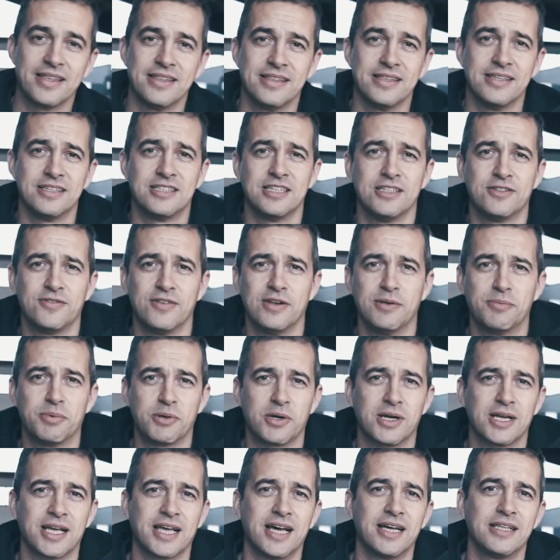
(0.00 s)
this is Filippo
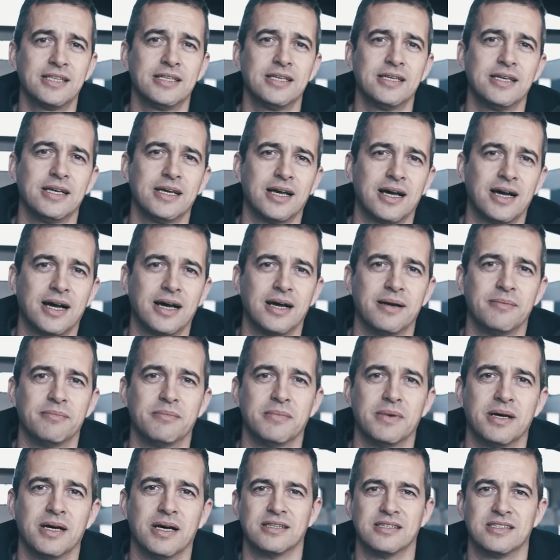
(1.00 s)
Rancati.
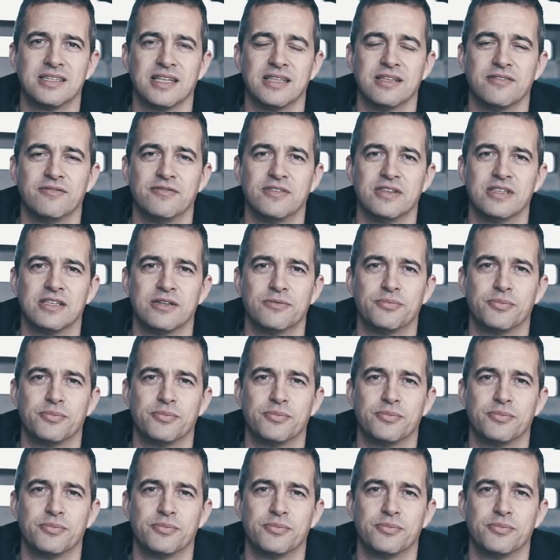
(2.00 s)
I'm the saddle fitter